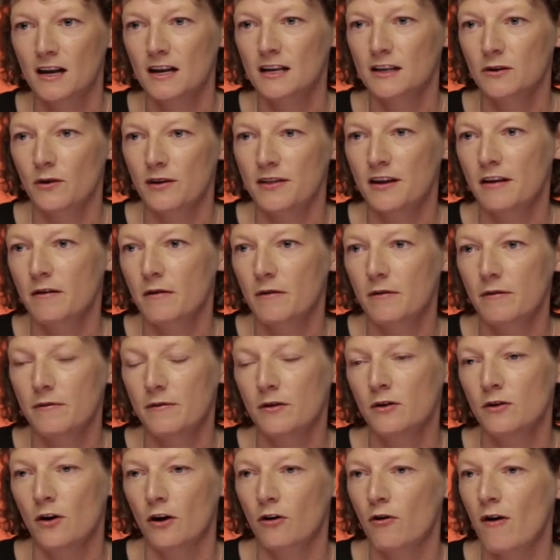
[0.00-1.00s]
So I think,
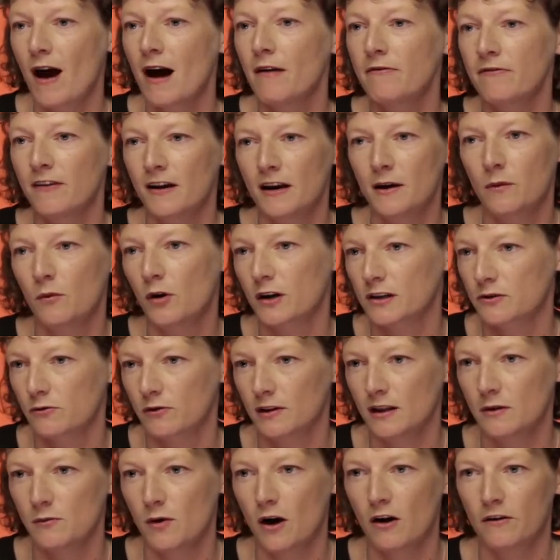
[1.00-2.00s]
you know, crowdfunding works
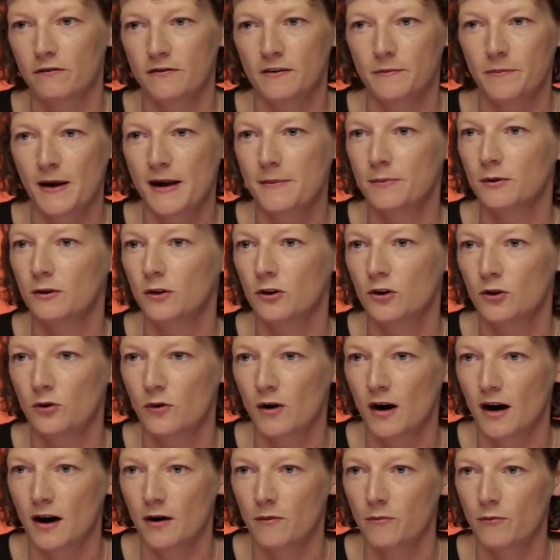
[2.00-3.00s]
really well for people who
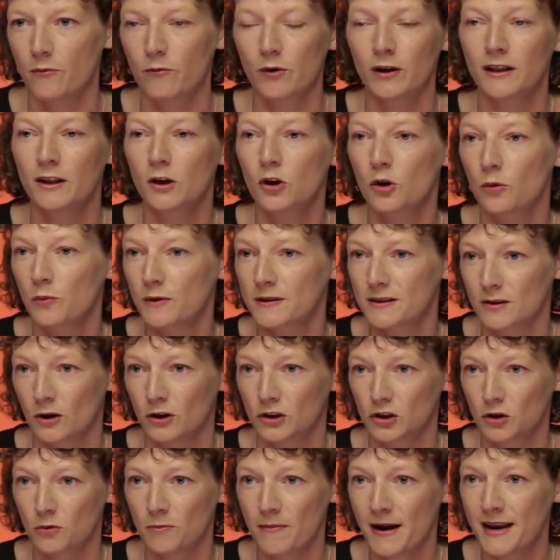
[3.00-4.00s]
are really good with
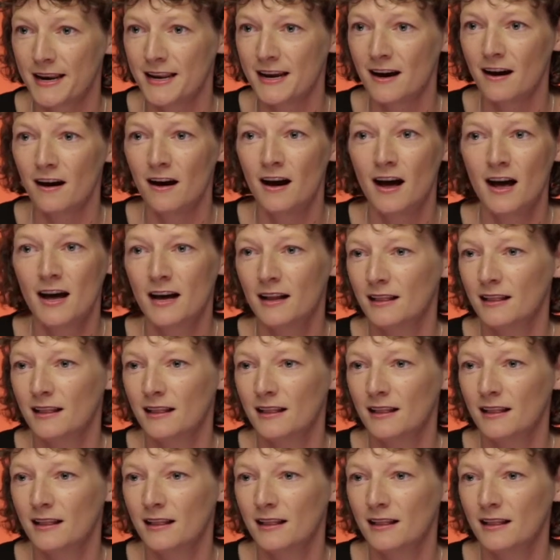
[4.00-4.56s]
social media,